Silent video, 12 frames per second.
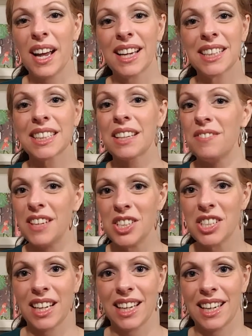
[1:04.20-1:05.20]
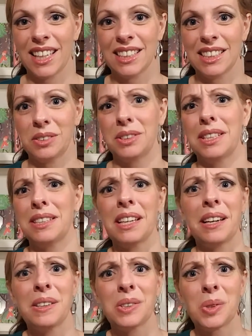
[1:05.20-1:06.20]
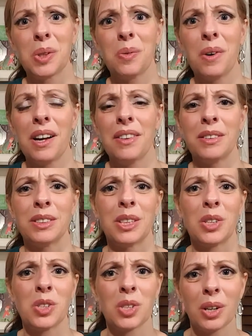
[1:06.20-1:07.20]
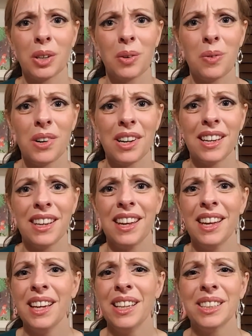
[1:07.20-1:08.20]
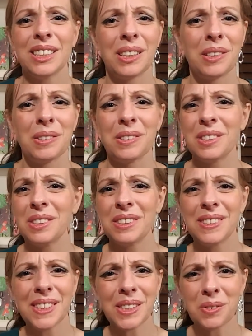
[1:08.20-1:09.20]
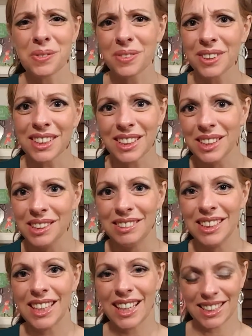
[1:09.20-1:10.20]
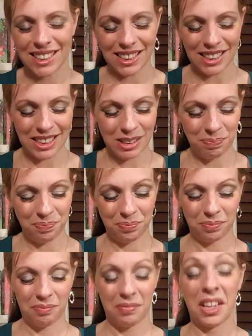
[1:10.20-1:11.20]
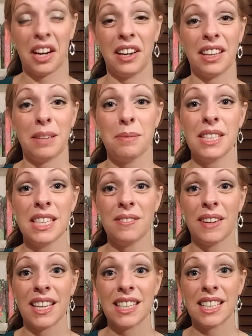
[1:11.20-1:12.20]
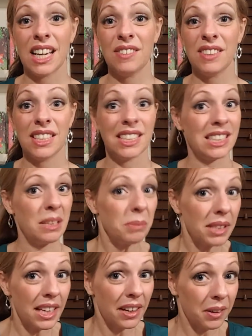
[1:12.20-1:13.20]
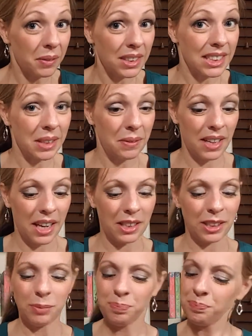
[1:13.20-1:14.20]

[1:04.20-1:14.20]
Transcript: excavation kits. There's a dinosaur one, there's a shark one, so just really unique ideas. All right, let me see if I can dive into some of the other ones that we carry.